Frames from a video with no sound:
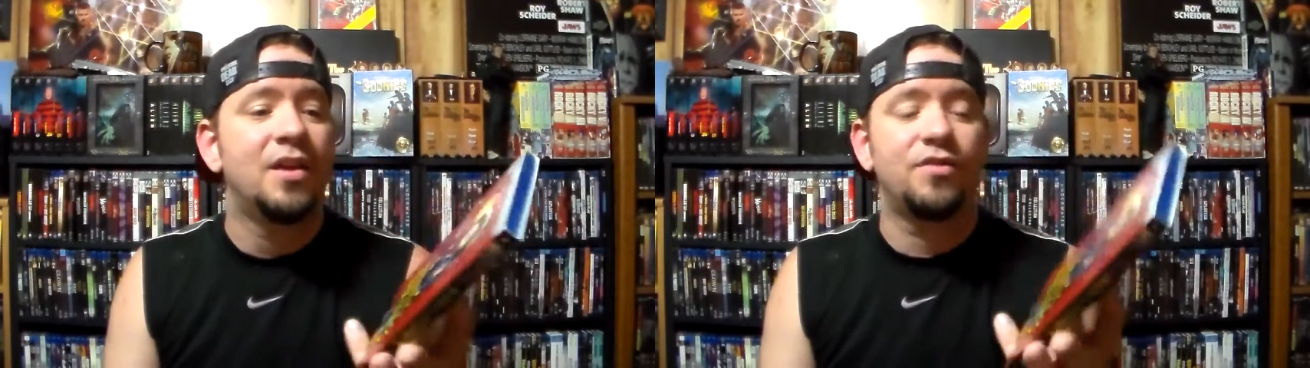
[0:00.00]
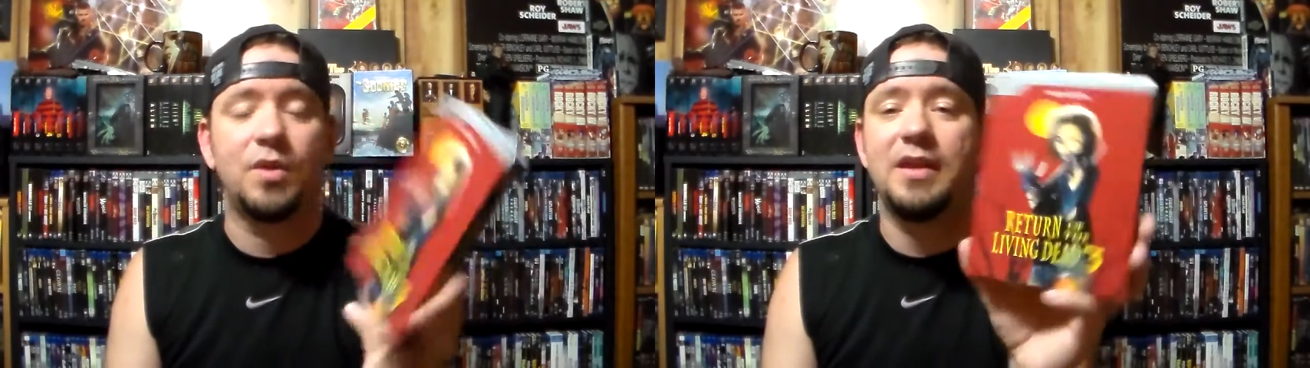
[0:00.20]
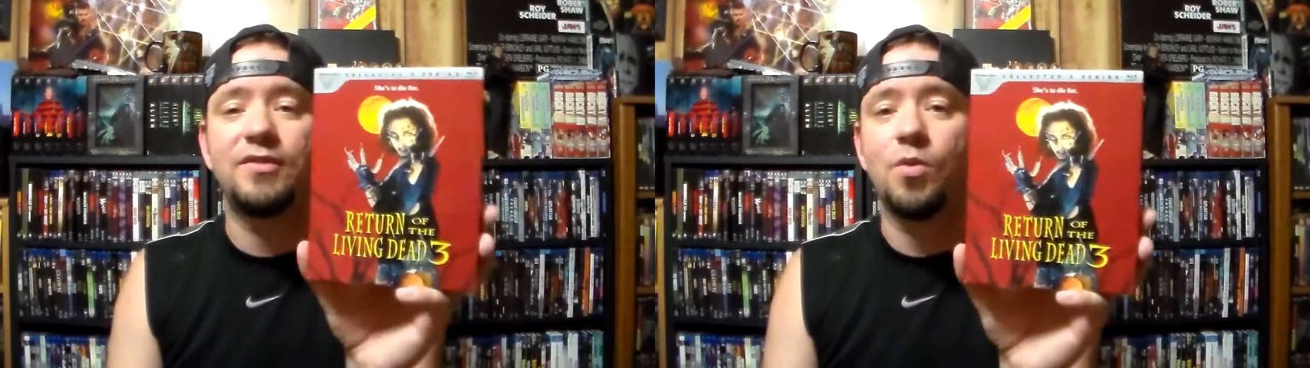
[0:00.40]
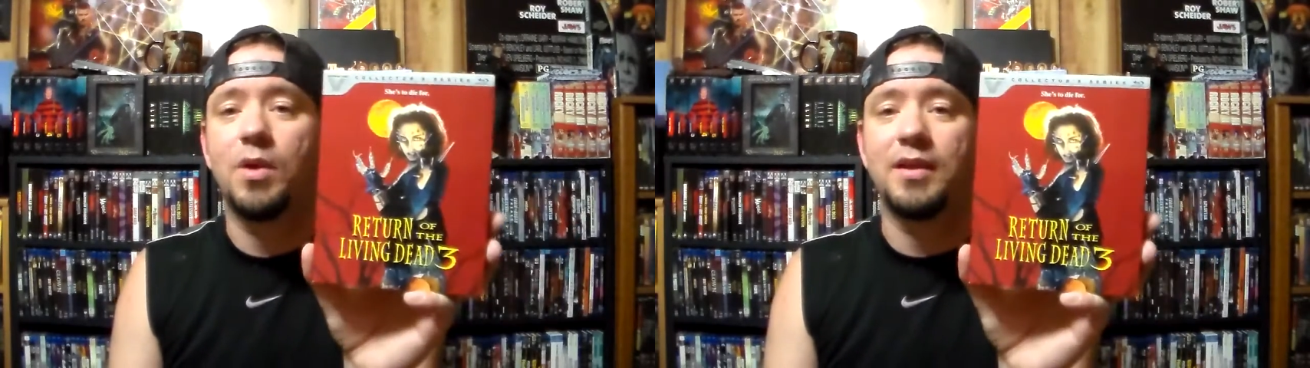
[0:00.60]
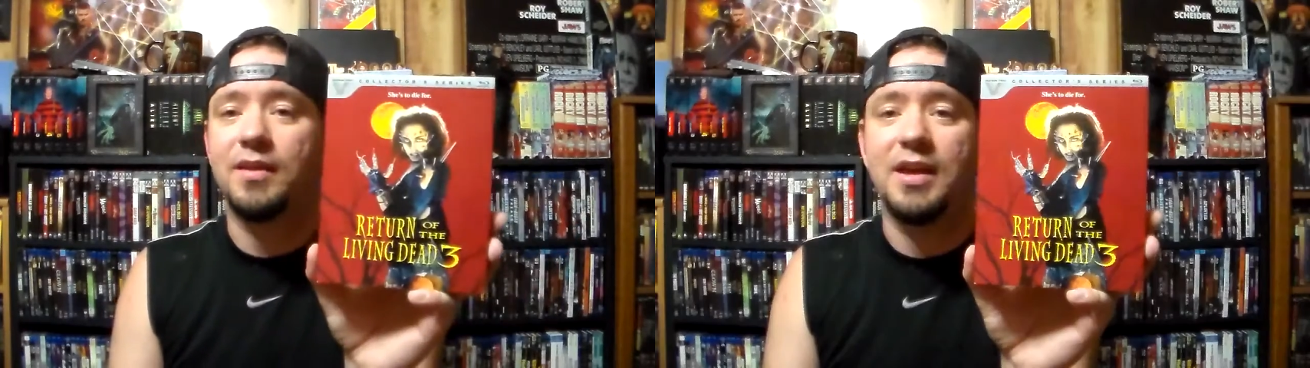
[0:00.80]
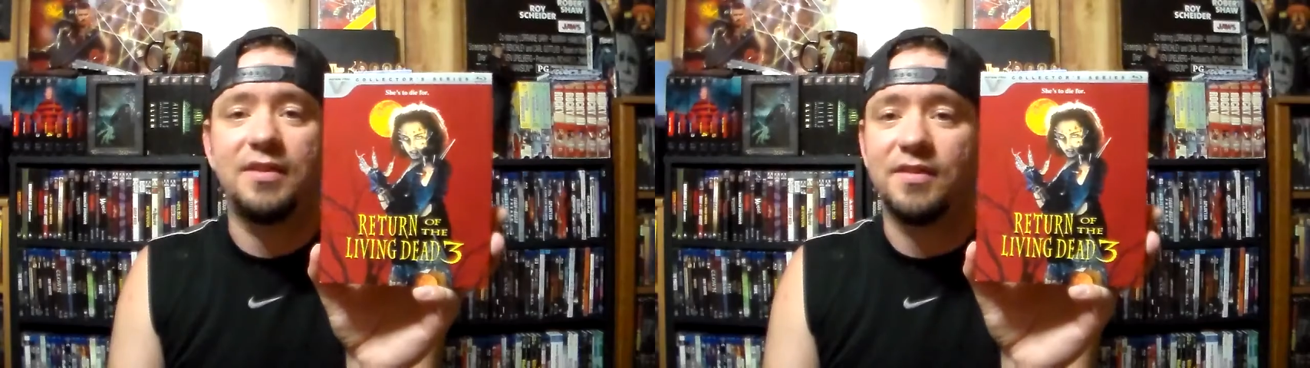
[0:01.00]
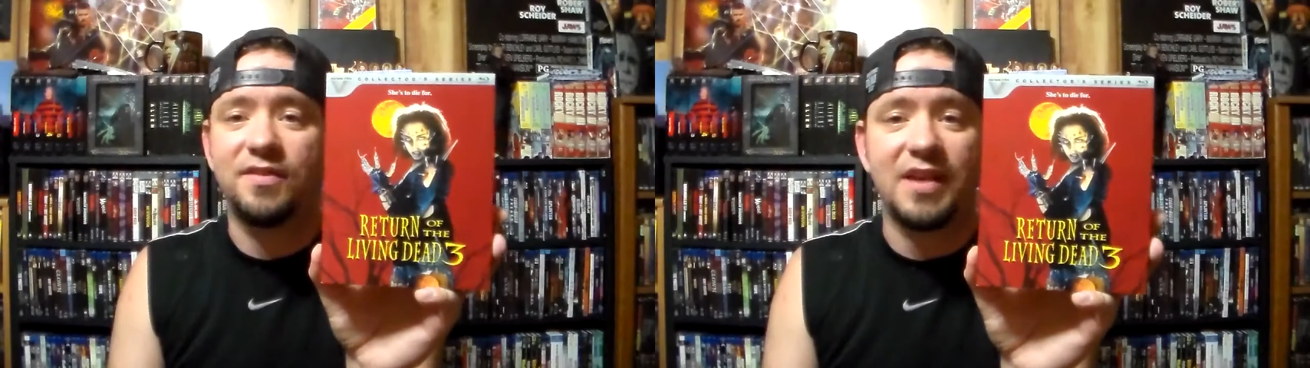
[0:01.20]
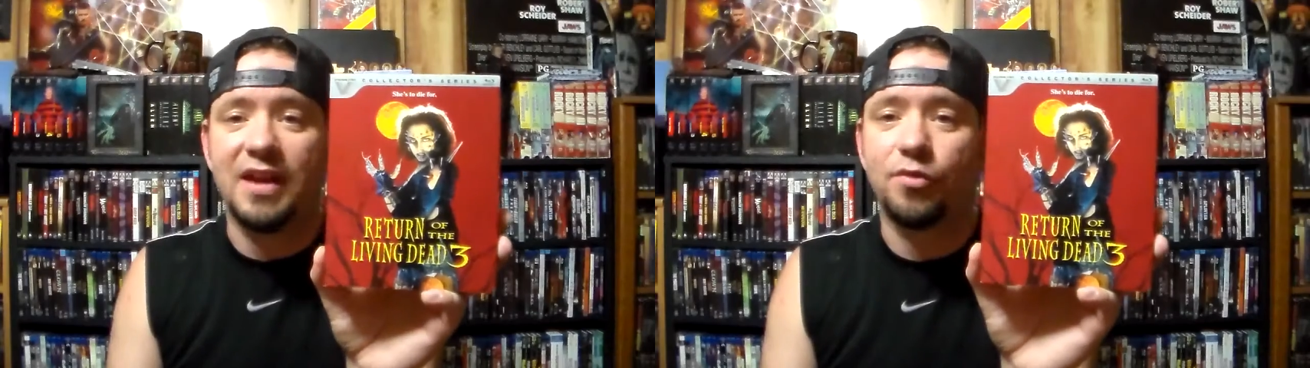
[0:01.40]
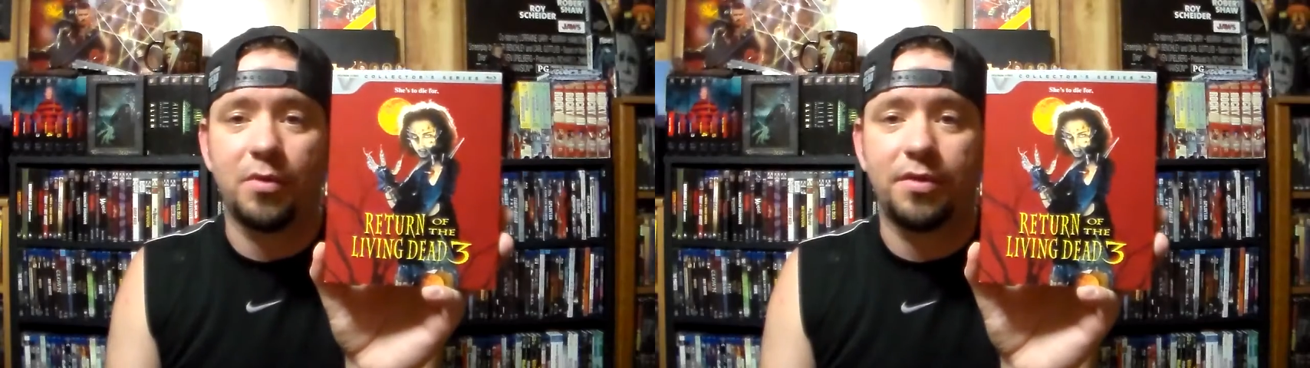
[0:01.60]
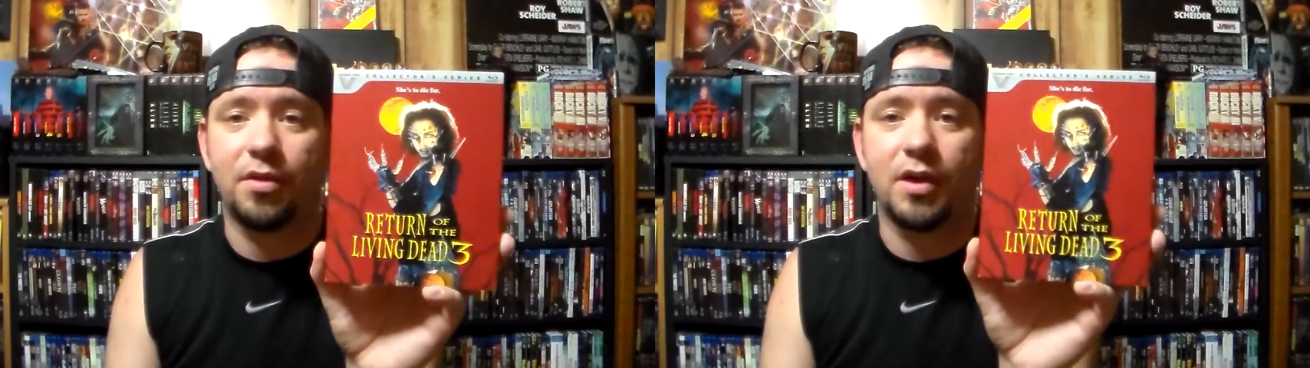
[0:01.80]
So he just stays
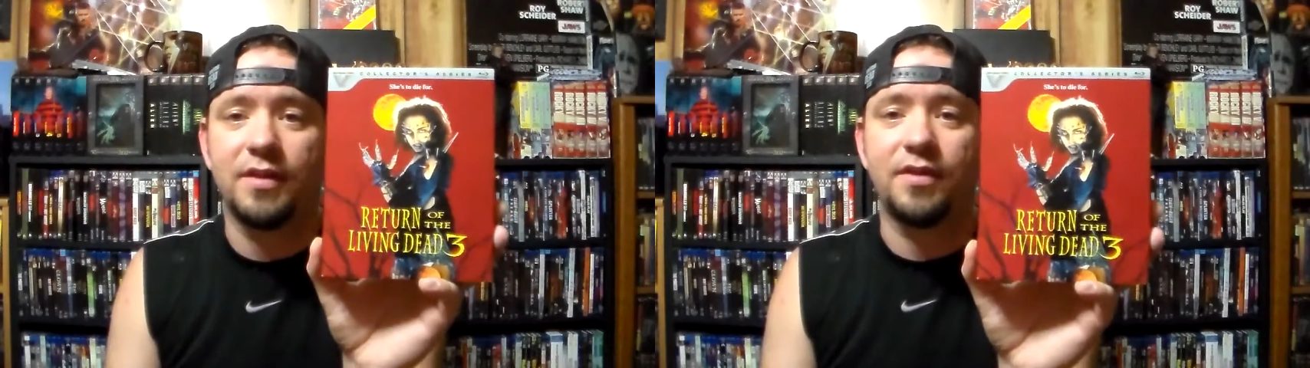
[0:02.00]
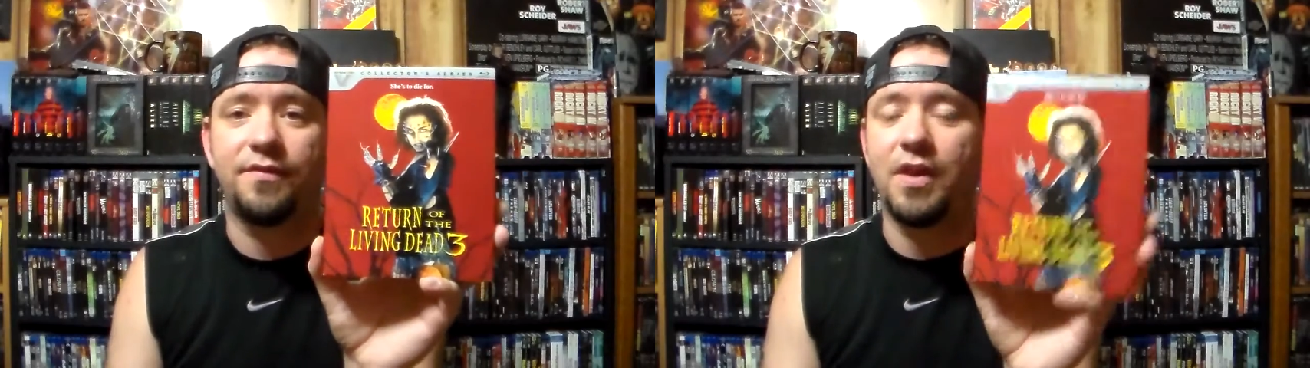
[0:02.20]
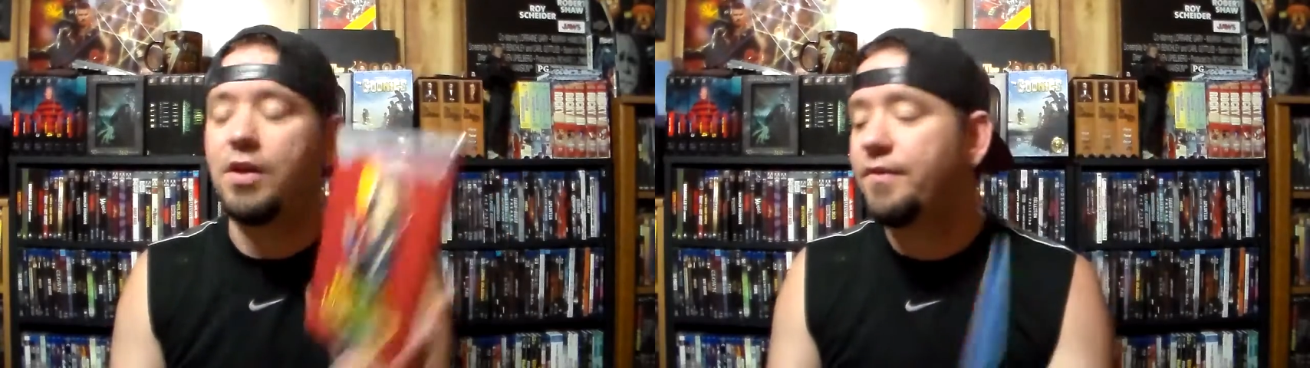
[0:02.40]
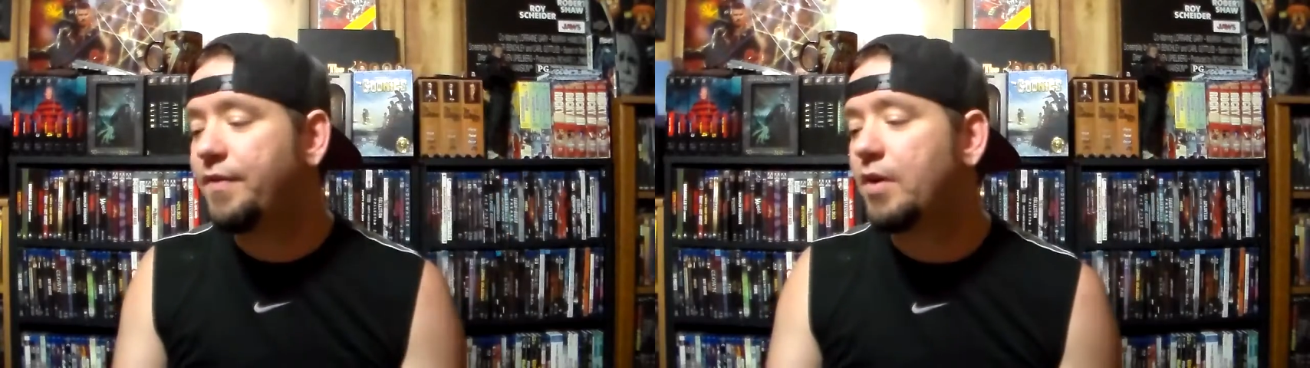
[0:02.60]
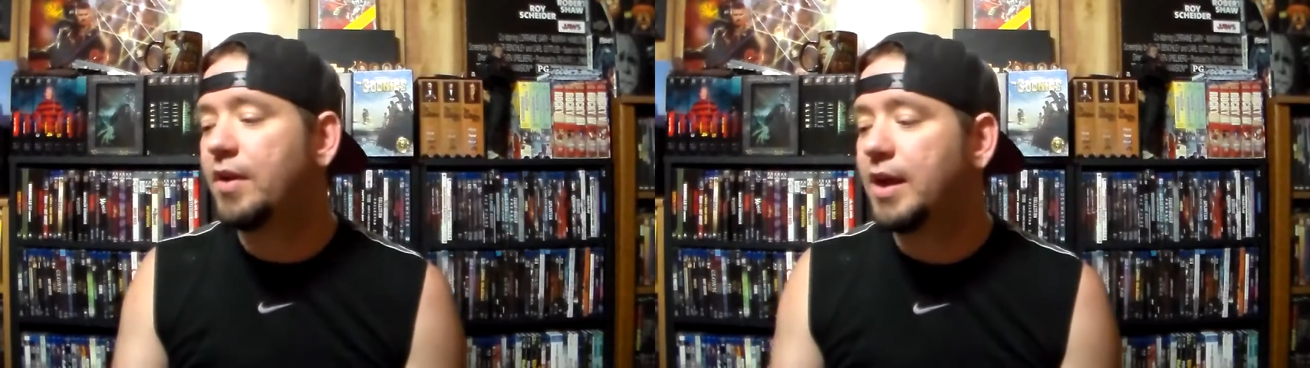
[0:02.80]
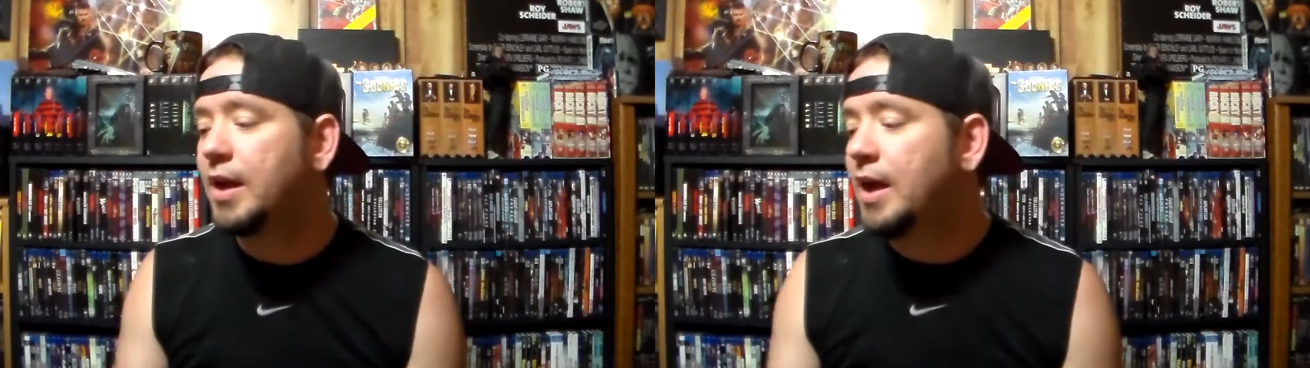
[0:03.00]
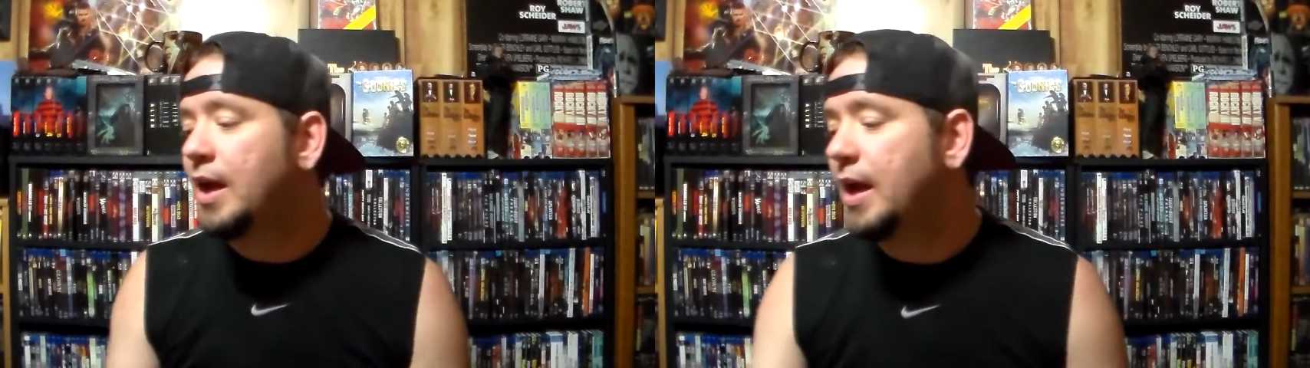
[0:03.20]
with her, and it's a very, very,